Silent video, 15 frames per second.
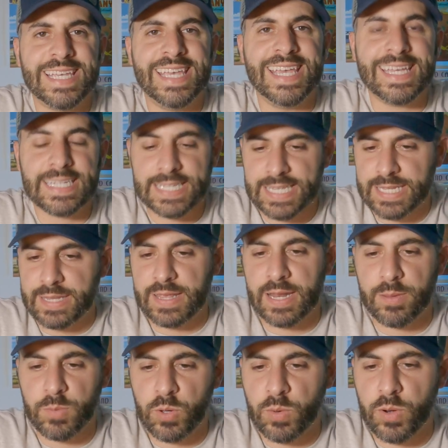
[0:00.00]
kit that
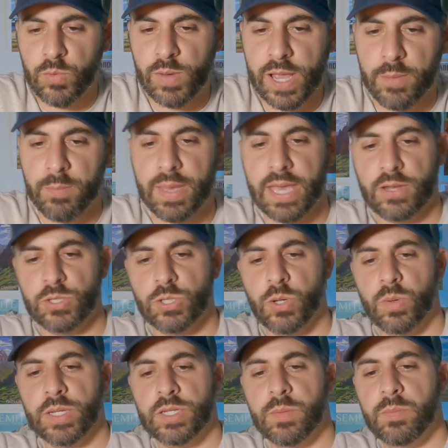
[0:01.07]
I'm going to recommend is
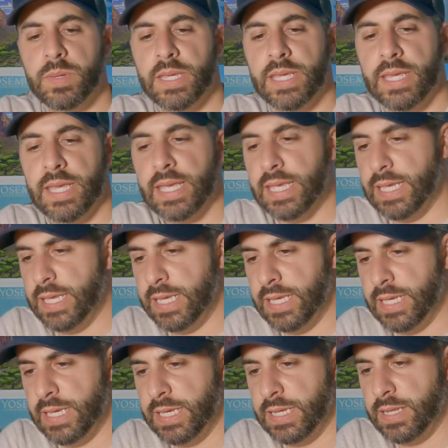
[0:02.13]
going to
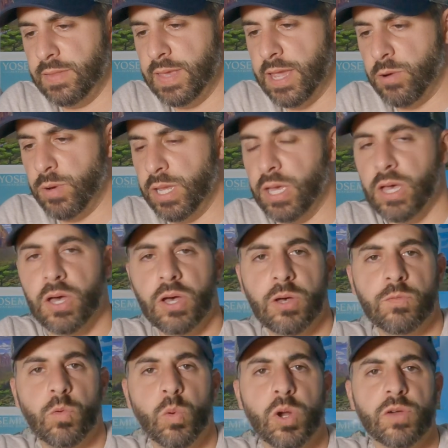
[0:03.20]
be in the area
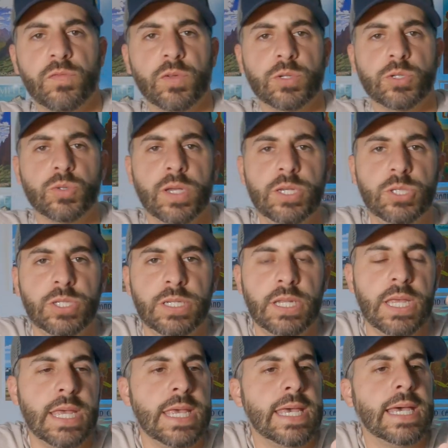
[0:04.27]
of water filtration.
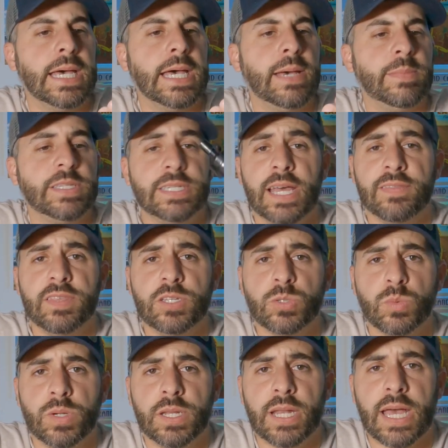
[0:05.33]
It's not this
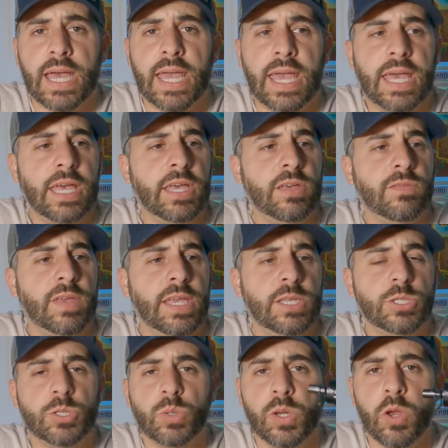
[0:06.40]
one. I have a
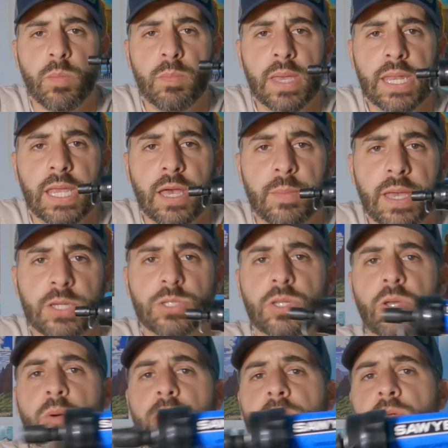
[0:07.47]
Sawyer Mini. I'm actually
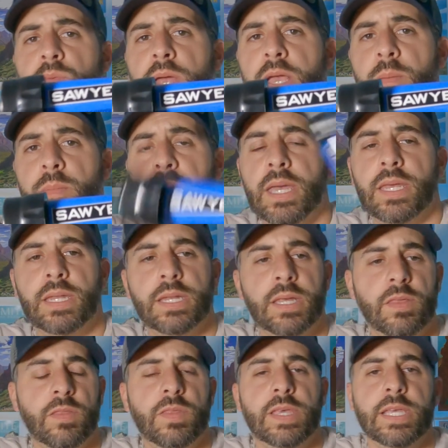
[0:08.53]
going to
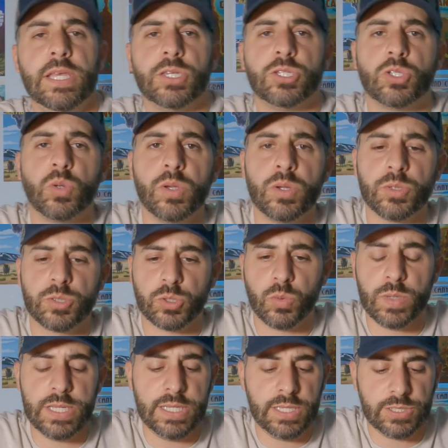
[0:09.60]
recommend the Sawyer
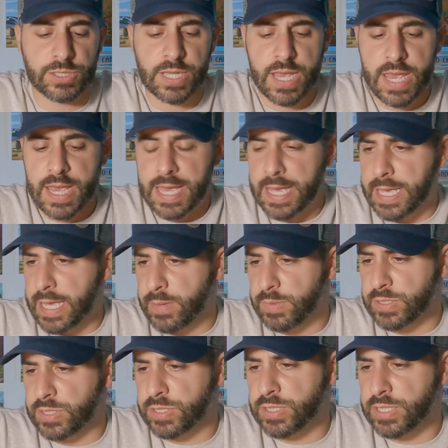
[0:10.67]
Squeeze.
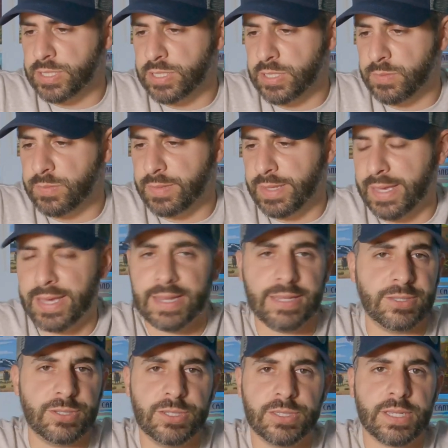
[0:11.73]
It's a system that
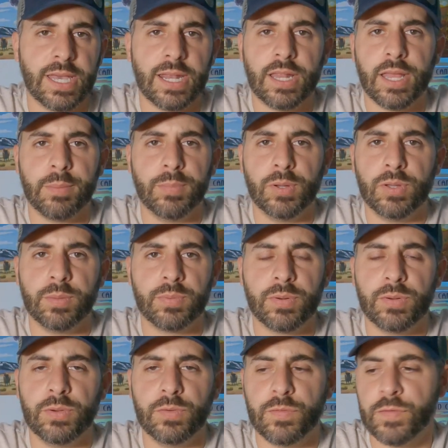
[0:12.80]
is just kind of like
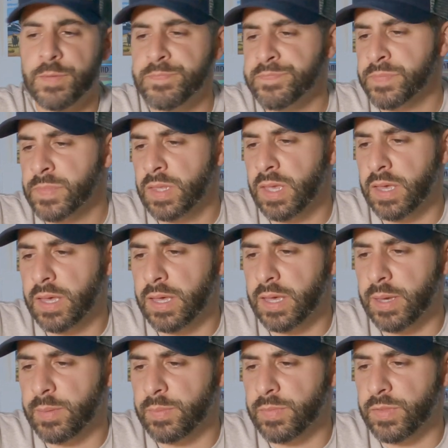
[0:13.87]
bulletproof.
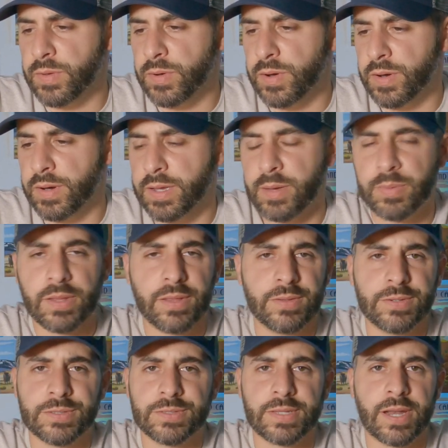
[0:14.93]
There are a couple
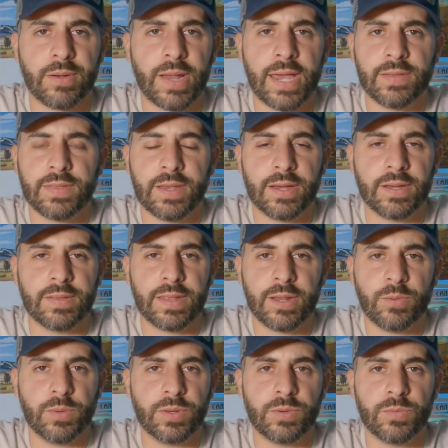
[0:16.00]
others that are out there that I
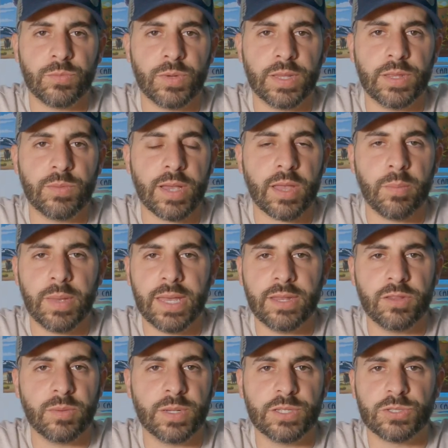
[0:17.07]
wouldn't really recommend
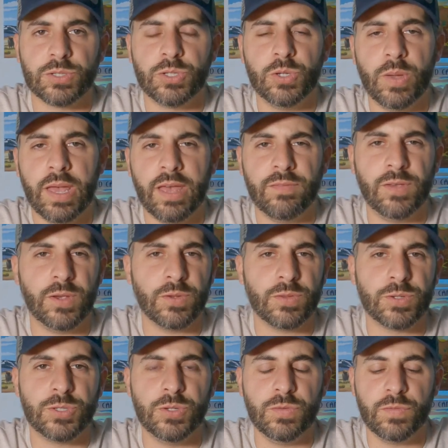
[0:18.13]
either because they're too heavy or
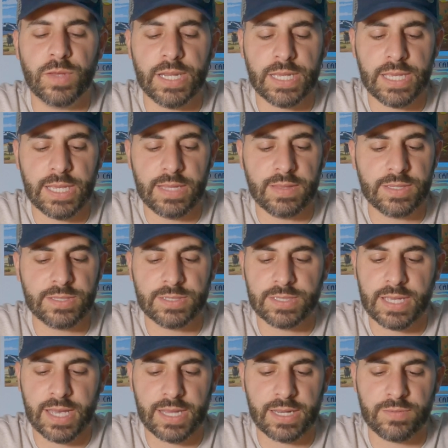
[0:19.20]
they're too finicky. This is
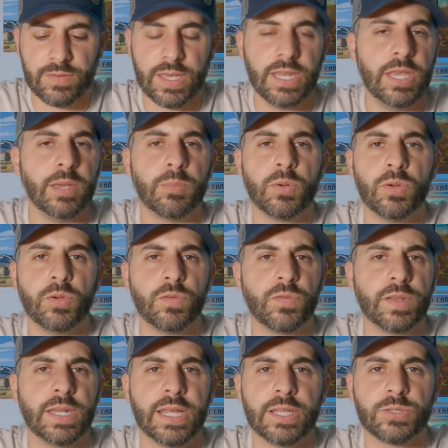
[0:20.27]
kind of idiot proof,
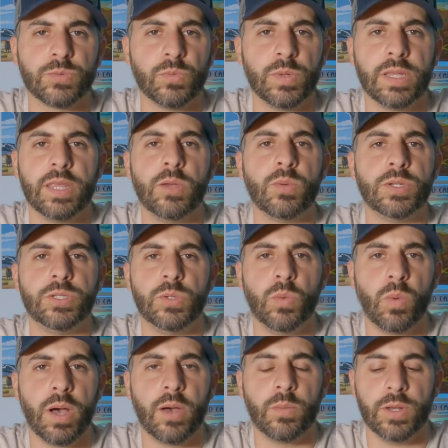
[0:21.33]
and that's really what you
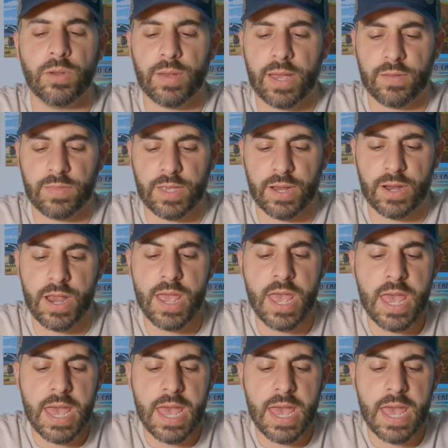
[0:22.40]
want when you're out there.